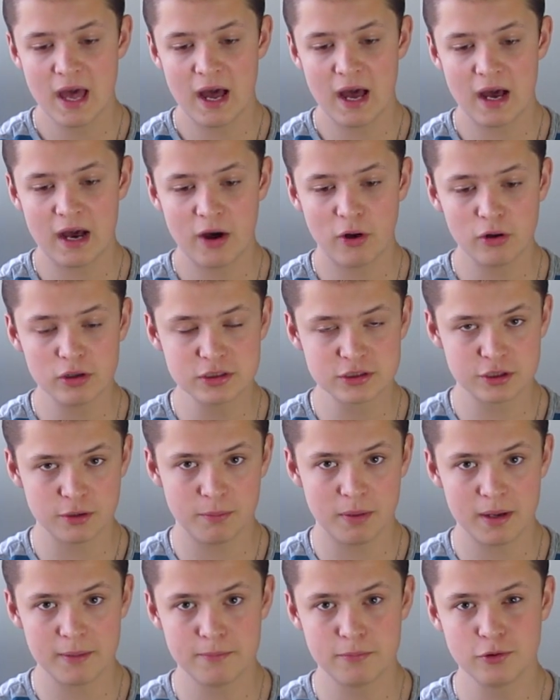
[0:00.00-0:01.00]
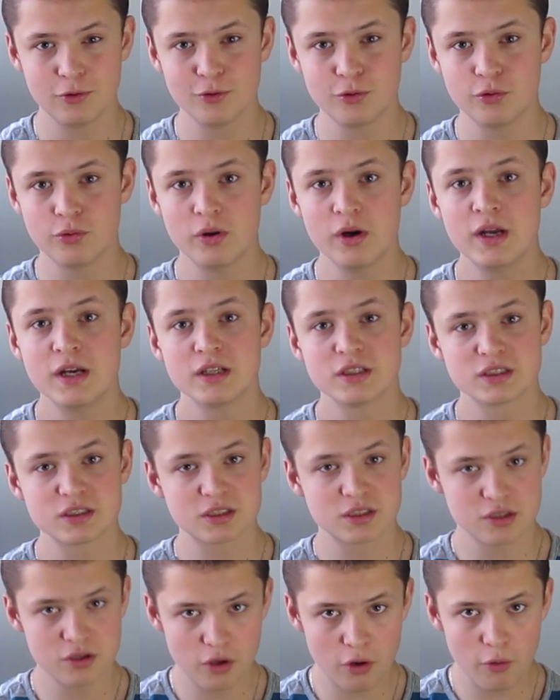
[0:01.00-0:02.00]
uh, also by blue
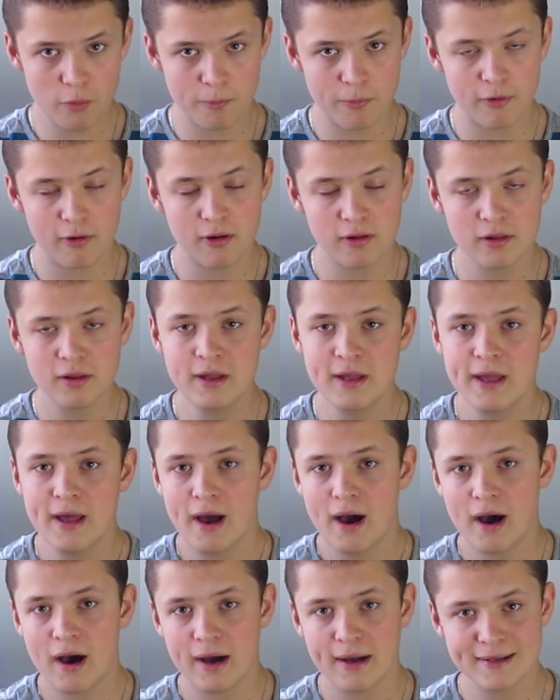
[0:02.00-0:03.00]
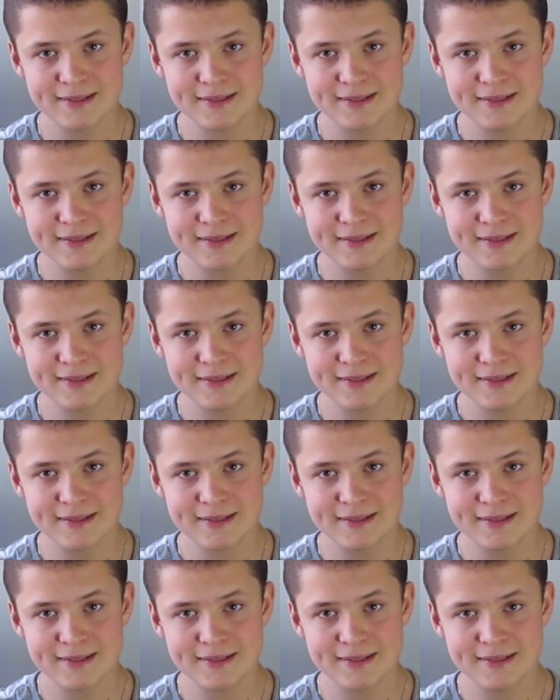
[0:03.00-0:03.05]
snowball uh,